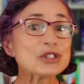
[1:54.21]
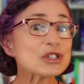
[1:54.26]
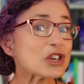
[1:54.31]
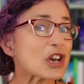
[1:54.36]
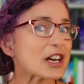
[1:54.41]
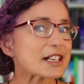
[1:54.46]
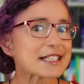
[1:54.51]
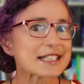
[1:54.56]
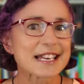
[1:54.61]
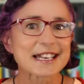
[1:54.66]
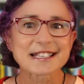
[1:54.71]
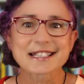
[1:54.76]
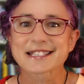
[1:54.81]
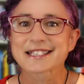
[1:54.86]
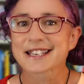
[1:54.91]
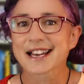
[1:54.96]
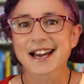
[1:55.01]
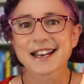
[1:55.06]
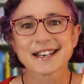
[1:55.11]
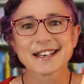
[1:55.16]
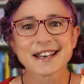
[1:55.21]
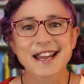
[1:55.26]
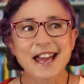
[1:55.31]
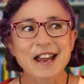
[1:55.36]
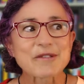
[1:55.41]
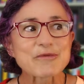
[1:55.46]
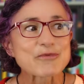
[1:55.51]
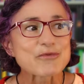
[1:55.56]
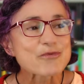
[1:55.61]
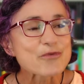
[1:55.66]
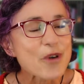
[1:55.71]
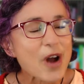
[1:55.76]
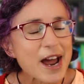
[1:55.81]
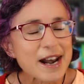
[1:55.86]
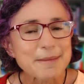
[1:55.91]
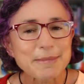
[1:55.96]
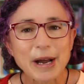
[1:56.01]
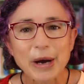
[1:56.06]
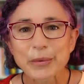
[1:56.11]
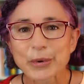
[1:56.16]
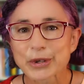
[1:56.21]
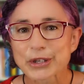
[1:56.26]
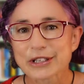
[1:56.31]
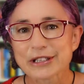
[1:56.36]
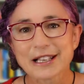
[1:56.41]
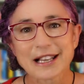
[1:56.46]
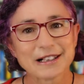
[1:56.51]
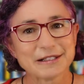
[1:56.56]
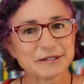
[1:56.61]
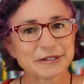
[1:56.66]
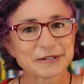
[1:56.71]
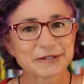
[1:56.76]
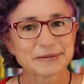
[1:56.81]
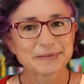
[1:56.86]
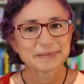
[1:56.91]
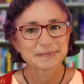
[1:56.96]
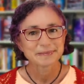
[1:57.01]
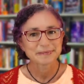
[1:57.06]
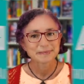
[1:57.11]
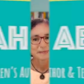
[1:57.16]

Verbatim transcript: Just get started and write about what you love.